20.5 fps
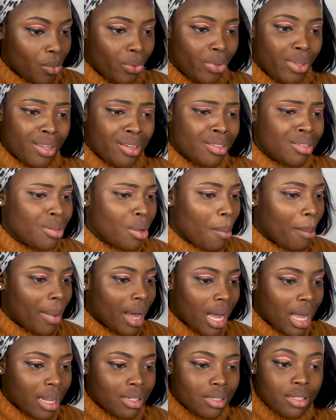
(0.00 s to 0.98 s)
Okay, this is not
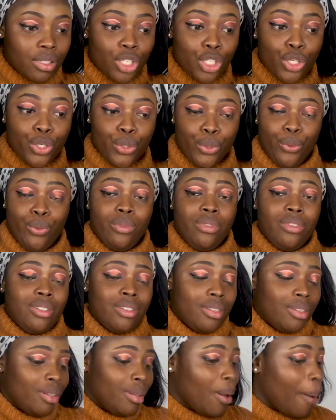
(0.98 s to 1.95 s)
bad, this is cute.
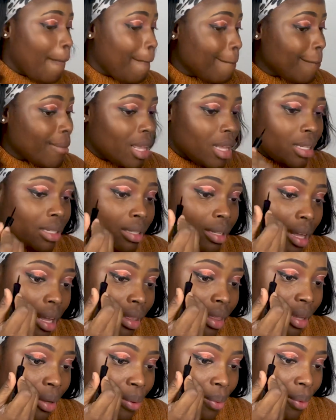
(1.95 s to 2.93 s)
So I
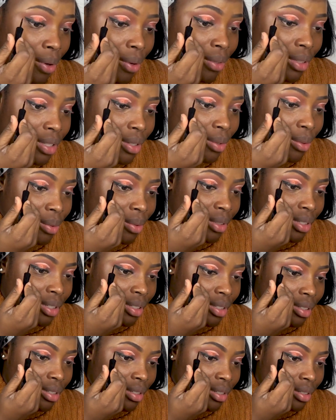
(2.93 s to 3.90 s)
think we're going to go with
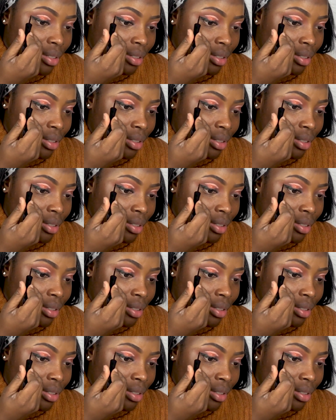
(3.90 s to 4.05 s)
this.